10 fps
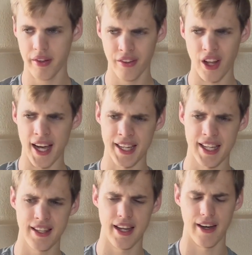line
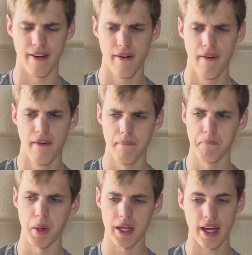in there.
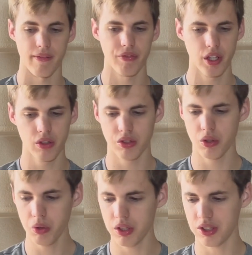But yeah, it was
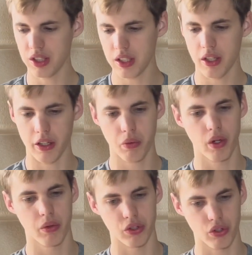cool to see like
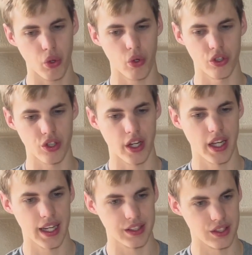where was Coruscant
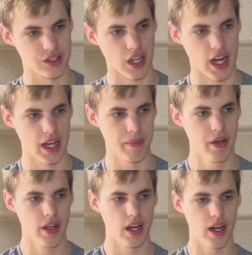at this time,
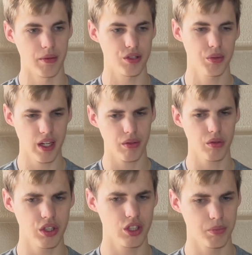um because we never
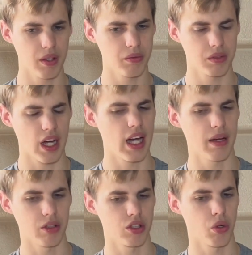spent
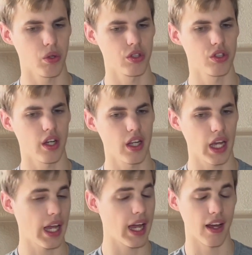time with Coruscant
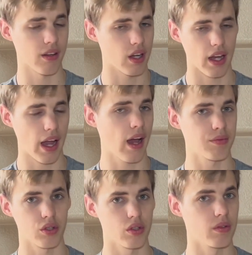
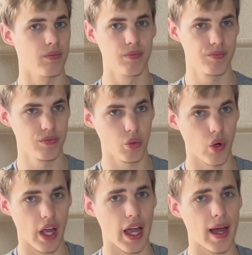after
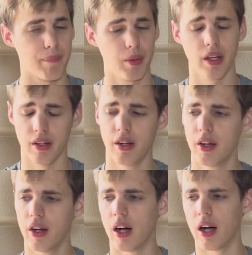what happened
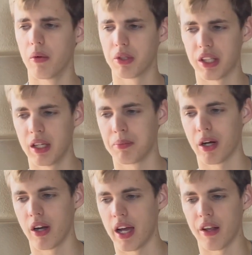uh, with the
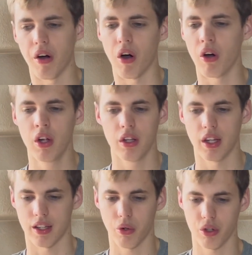Empire at all.
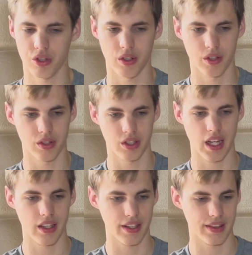Like Coruscant was
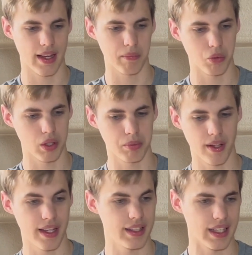kind of like that one
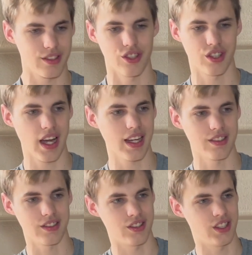planet that just kind of
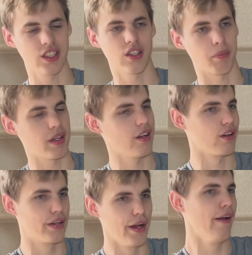
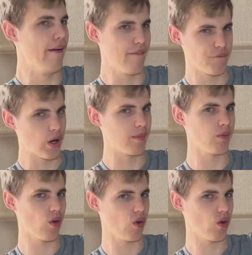disappeared from